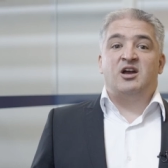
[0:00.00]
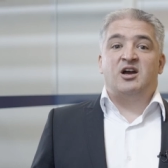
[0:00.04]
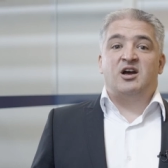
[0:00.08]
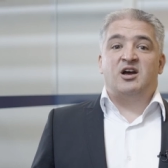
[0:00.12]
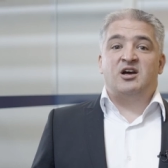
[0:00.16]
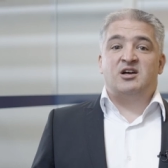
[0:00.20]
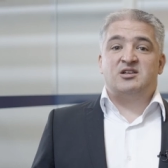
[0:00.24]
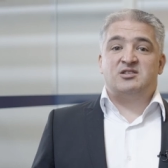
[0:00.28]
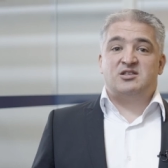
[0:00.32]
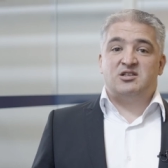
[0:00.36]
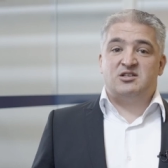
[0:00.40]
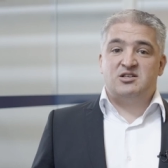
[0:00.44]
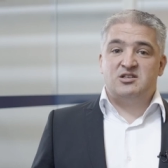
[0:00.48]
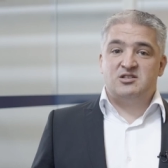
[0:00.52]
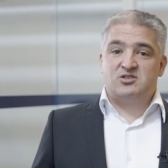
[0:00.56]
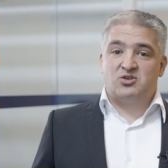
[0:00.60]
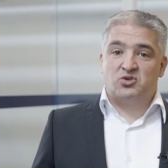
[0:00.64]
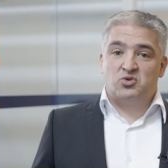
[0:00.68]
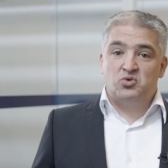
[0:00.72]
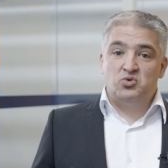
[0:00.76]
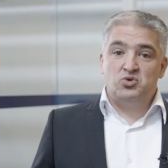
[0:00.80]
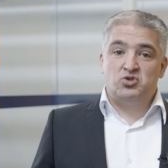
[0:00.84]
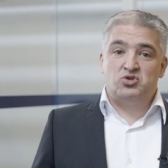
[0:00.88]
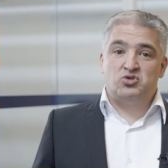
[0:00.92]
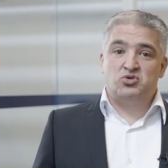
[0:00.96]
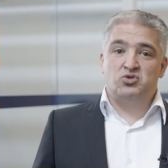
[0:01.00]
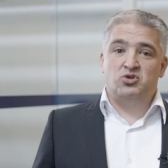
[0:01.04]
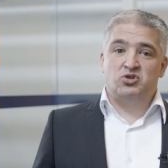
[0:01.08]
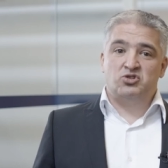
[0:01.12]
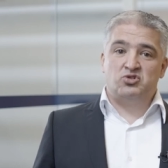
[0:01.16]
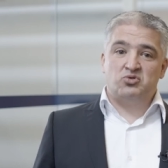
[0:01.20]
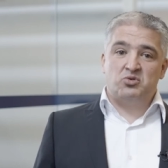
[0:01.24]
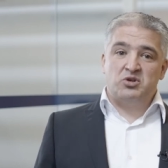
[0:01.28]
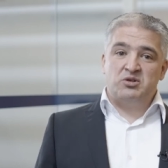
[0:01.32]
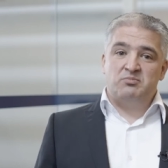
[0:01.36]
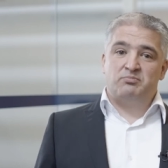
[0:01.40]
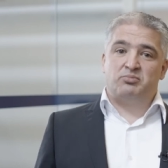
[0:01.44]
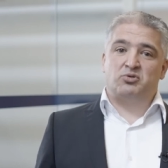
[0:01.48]
as it is a good tool
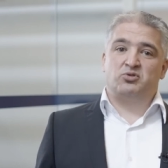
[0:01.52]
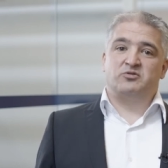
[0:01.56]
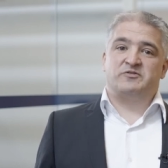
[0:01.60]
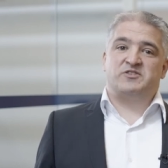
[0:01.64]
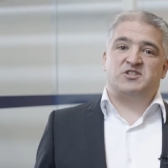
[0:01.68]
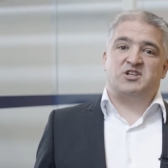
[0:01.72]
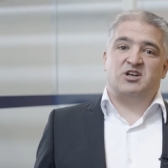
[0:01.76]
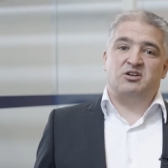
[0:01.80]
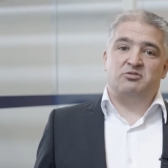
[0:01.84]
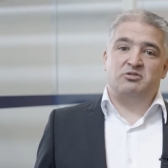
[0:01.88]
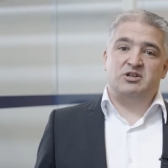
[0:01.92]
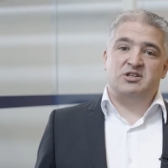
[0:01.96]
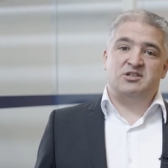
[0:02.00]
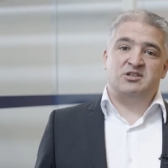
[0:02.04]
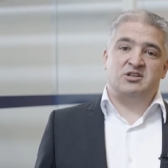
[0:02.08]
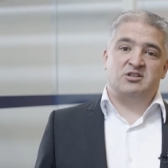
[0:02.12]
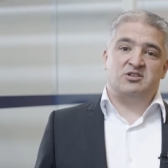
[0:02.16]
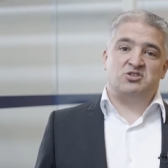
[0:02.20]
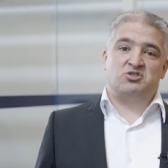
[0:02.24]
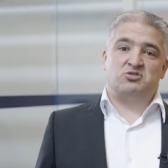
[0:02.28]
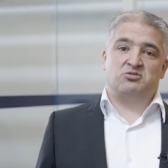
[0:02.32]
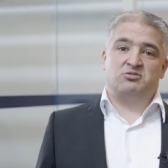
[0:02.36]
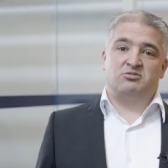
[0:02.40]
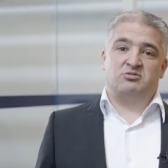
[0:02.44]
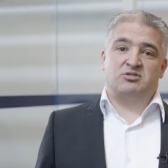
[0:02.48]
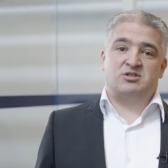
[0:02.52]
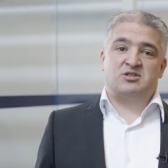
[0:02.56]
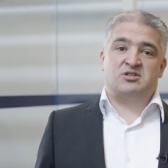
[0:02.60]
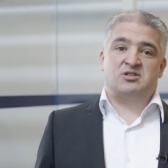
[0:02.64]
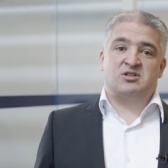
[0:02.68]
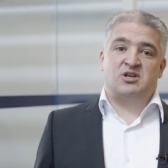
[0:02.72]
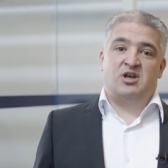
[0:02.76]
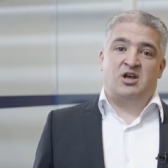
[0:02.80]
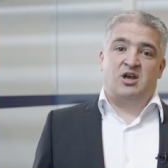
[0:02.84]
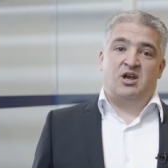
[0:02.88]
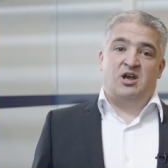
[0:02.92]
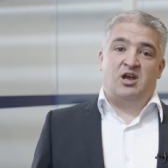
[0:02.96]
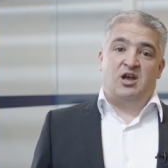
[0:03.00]
to improve sterility insurance,
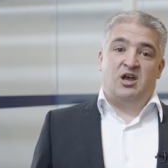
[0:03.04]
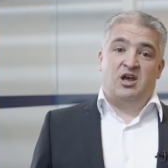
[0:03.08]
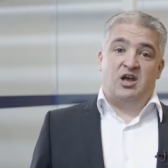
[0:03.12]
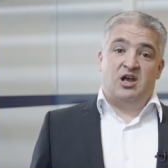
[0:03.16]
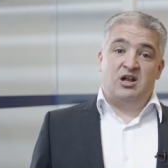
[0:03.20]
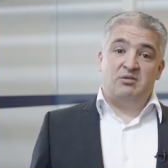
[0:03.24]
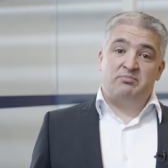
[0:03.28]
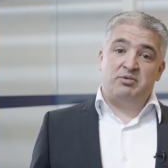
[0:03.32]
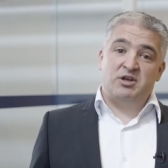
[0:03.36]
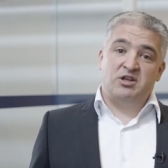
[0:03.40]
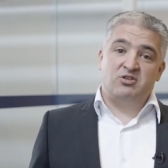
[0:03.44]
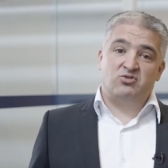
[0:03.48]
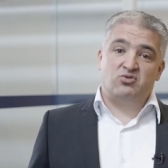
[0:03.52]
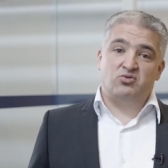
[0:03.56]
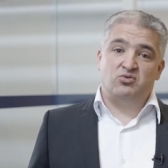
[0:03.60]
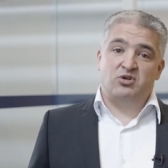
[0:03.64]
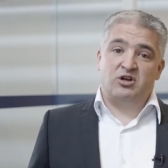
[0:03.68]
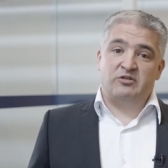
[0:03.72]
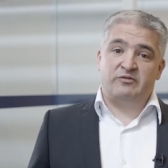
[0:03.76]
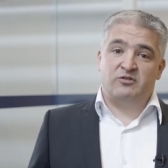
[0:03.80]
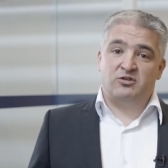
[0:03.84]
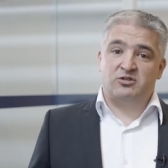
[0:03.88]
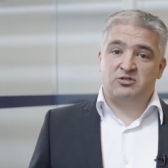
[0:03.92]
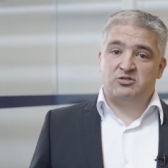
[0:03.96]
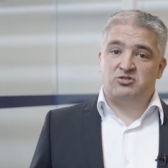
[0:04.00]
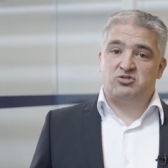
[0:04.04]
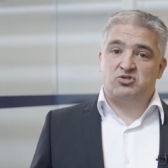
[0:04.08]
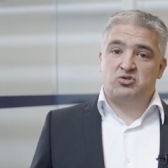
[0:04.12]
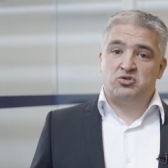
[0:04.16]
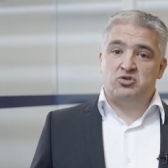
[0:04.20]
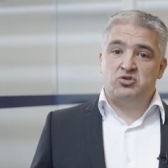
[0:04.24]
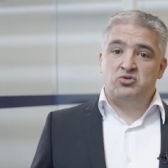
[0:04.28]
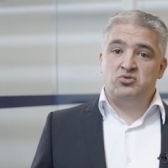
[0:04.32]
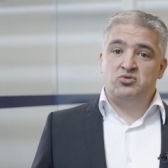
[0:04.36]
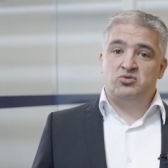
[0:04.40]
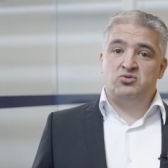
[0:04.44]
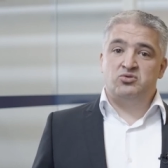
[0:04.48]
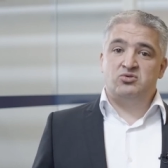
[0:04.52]
helping to avoid the
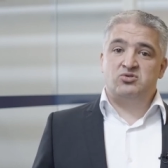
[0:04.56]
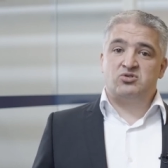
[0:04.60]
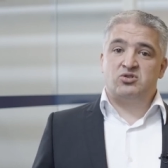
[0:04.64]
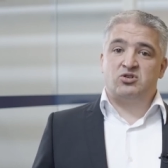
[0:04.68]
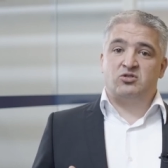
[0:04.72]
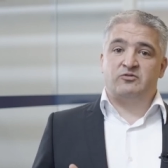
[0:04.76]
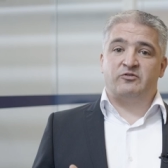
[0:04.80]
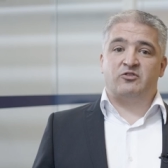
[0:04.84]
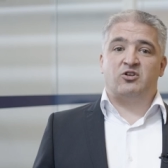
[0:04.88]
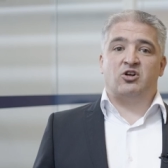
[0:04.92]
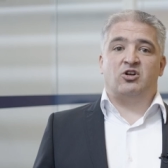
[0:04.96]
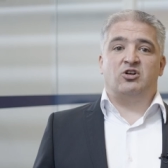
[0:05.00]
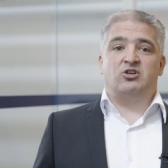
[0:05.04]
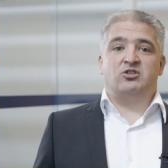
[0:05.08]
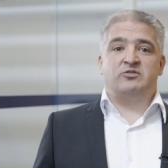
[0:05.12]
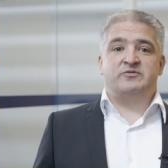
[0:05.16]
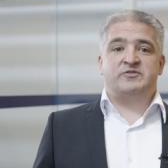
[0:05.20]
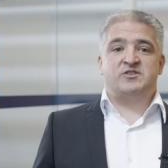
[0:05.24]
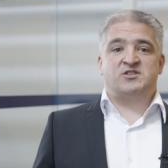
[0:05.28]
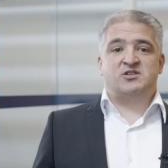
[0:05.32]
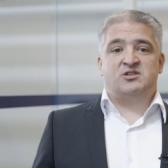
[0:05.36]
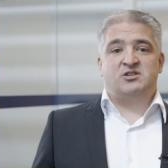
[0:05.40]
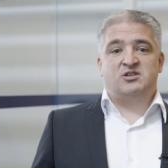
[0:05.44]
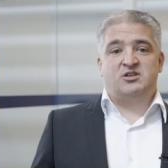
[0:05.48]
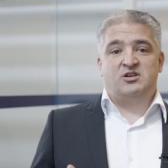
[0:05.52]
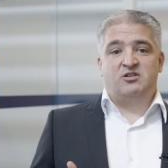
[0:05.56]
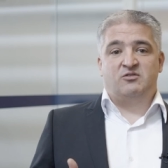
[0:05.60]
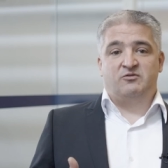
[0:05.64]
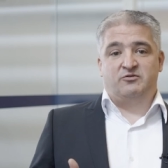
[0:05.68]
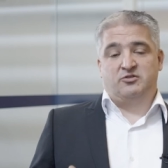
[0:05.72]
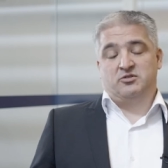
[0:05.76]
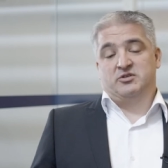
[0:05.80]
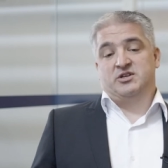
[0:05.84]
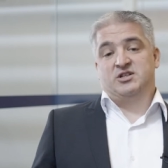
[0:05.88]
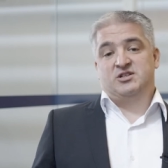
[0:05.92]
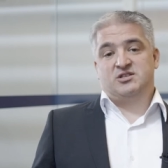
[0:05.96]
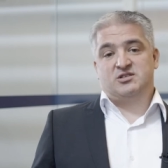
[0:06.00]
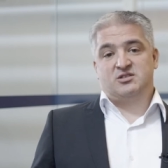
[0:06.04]
use of gloves,
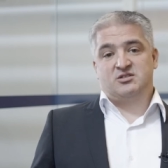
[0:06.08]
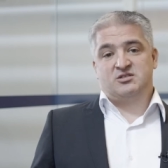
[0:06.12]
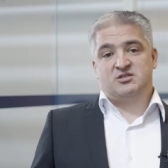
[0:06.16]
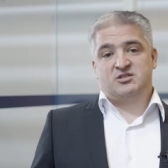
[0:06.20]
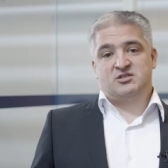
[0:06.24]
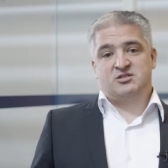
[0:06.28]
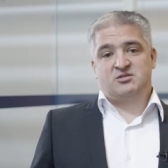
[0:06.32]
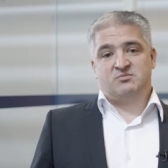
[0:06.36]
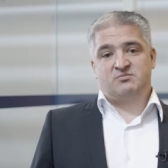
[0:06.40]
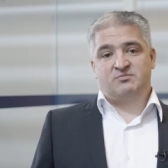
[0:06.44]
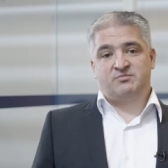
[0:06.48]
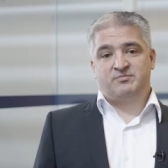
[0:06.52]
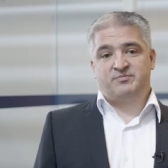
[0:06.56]
for instance.